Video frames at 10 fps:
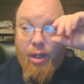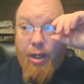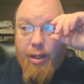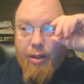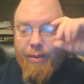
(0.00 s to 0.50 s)

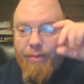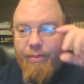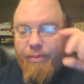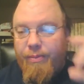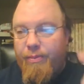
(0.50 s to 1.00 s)

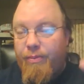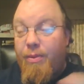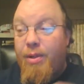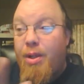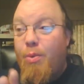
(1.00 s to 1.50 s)
Um,
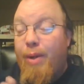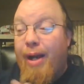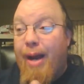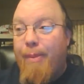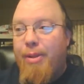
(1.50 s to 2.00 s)
what
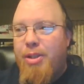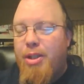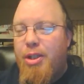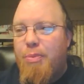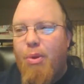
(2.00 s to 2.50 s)
happens
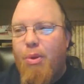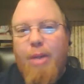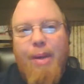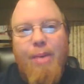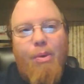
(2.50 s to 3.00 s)
is
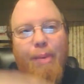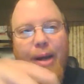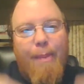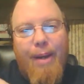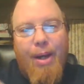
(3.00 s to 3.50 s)
Pokemon will
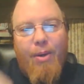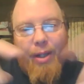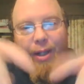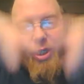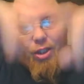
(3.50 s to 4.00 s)
pop out
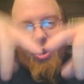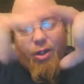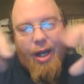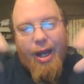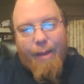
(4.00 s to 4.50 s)
and they
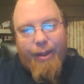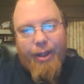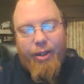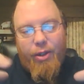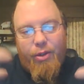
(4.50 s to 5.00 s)
start
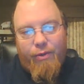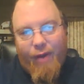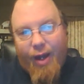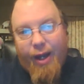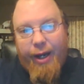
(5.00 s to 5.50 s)
hopping or
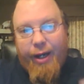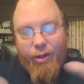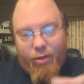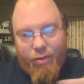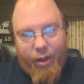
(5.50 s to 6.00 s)
flying
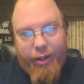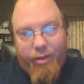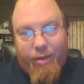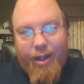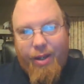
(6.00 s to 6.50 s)
or running
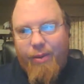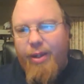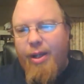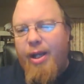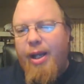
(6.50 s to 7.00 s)
around.
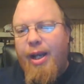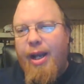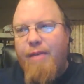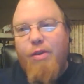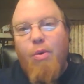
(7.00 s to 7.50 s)

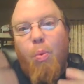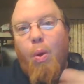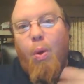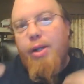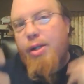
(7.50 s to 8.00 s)
And if you
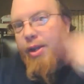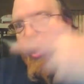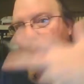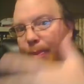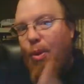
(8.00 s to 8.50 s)
want
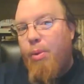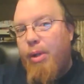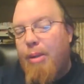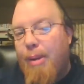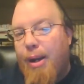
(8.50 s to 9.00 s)
that
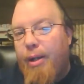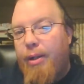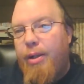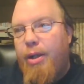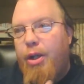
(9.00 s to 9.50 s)

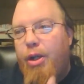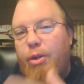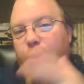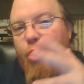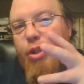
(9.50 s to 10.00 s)
Pokemon,
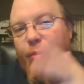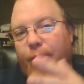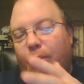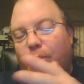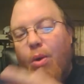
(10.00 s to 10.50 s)
you just
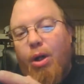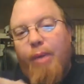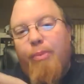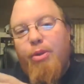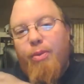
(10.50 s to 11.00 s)
simply walk
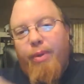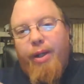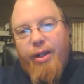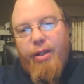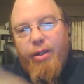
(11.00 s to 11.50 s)
up to it
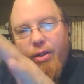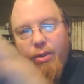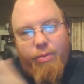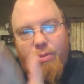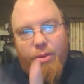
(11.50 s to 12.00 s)
and
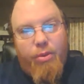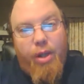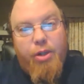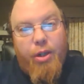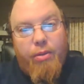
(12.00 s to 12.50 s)
you, you
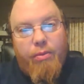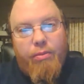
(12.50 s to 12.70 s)
touch it.